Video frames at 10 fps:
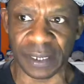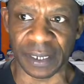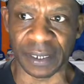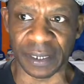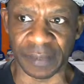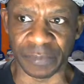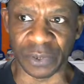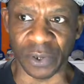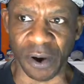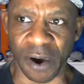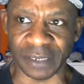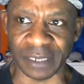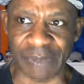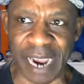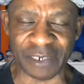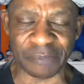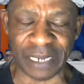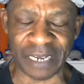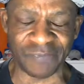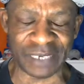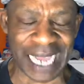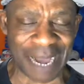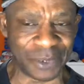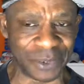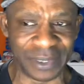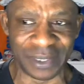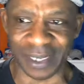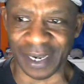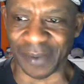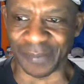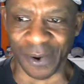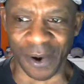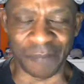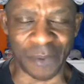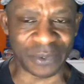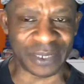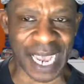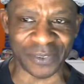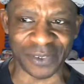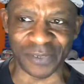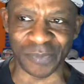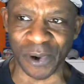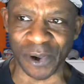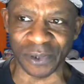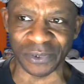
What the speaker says: And RJ Barrett is playing phenomenal on both sides of the ball.